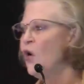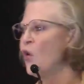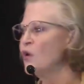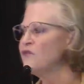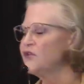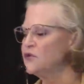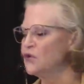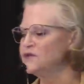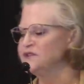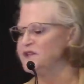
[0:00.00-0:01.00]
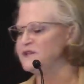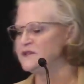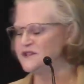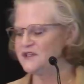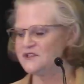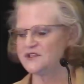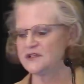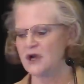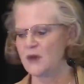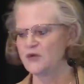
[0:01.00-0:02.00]
or if the nodal disease is
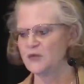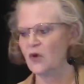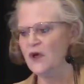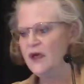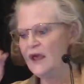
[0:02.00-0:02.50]
inoperable.